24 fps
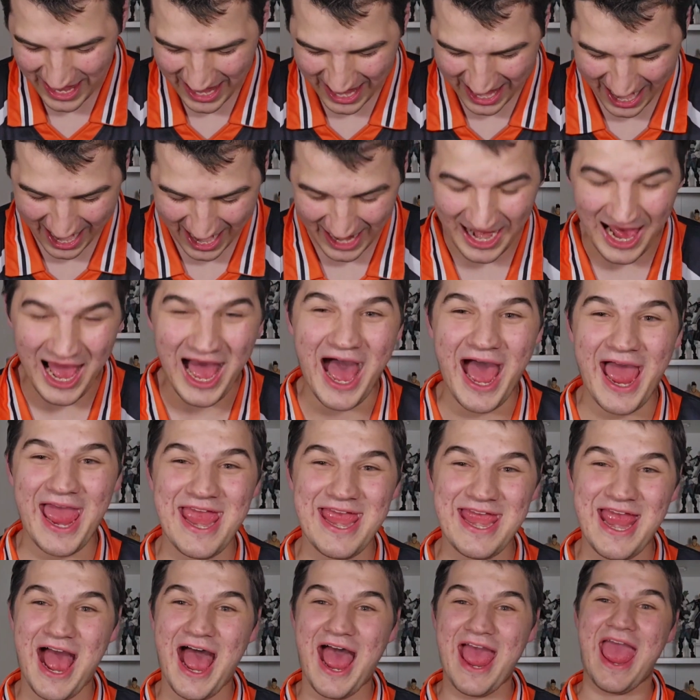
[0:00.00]
and
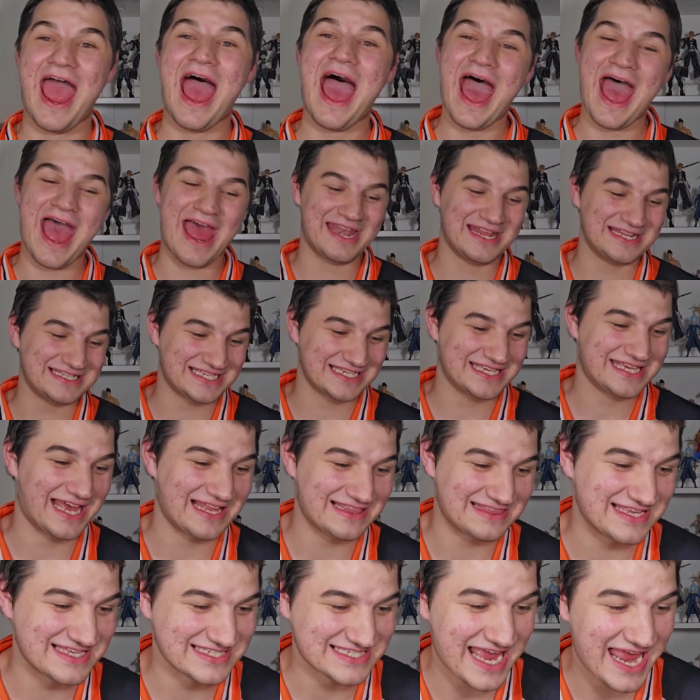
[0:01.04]
I had to
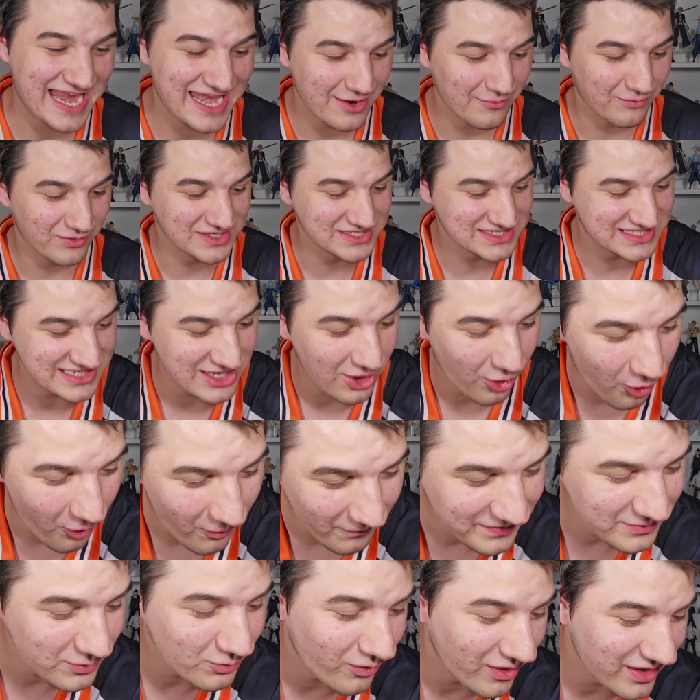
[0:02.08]
get this, and it was the
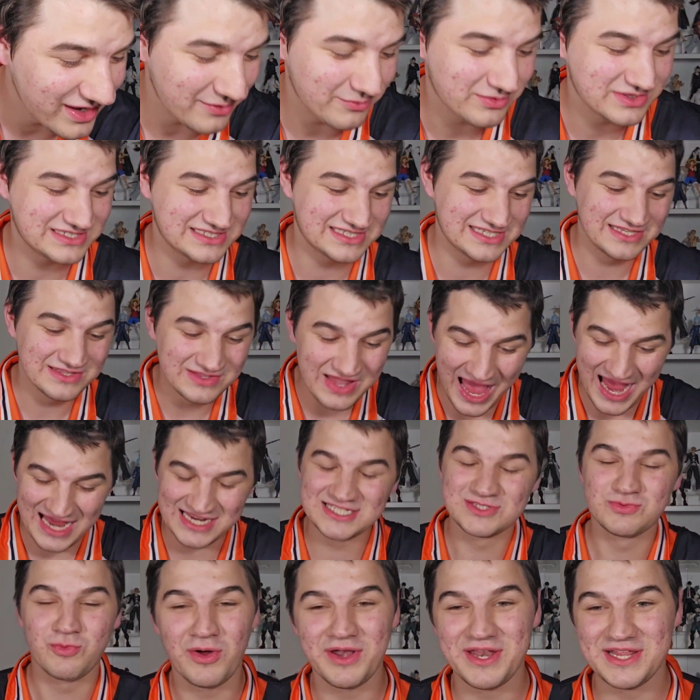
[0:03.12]
only one, it was the
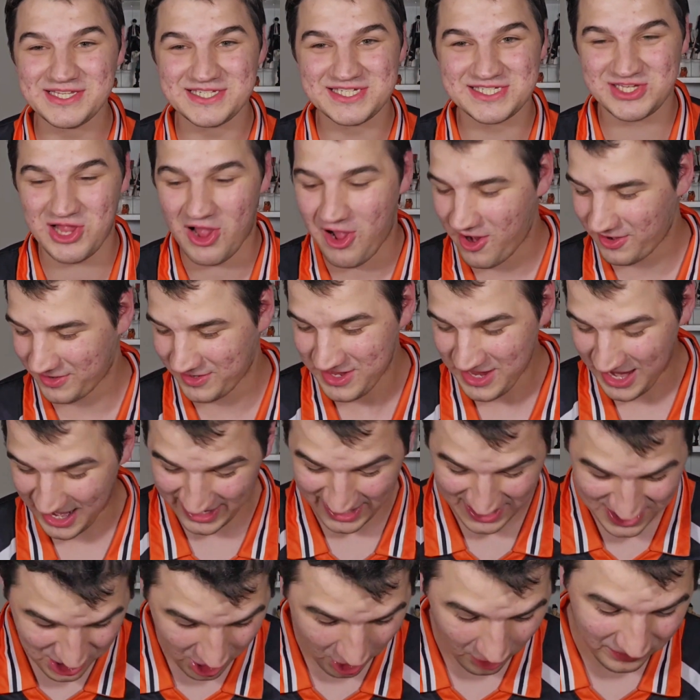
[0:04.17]
last one in stock, and
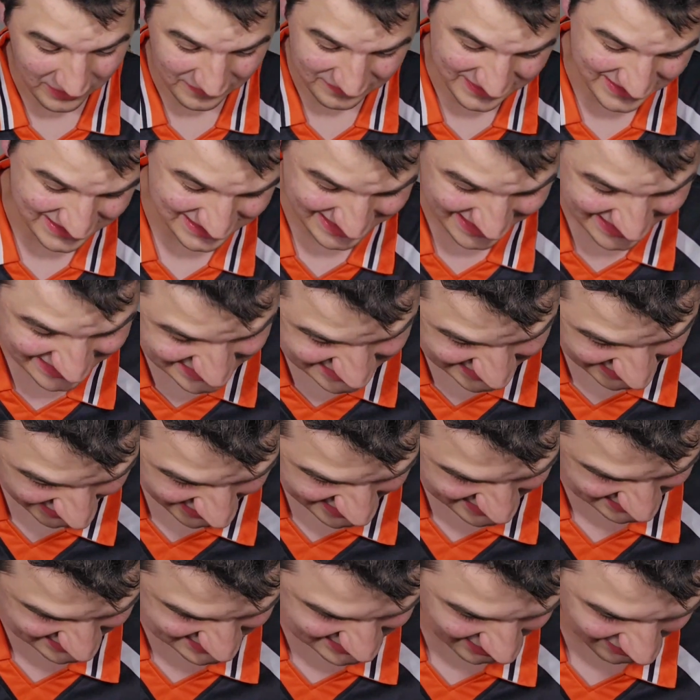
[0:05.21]
I know that this is
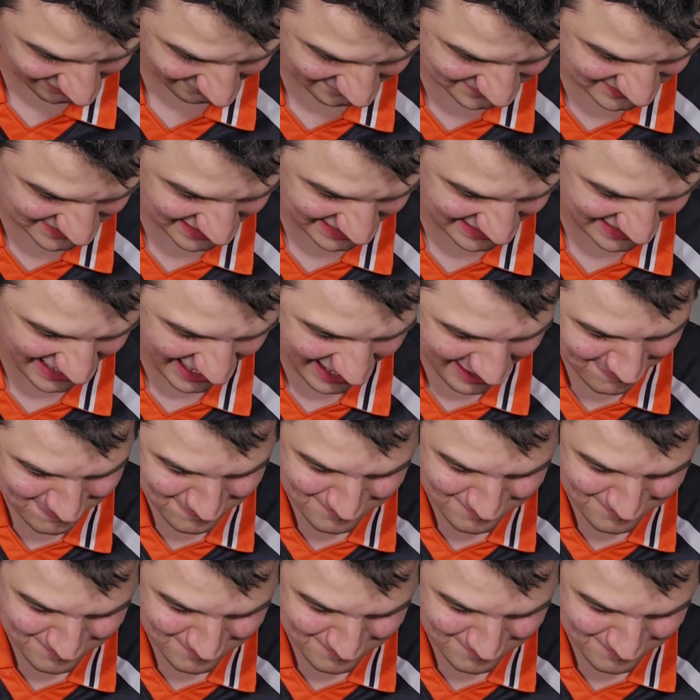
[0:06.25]
kind of tough to get,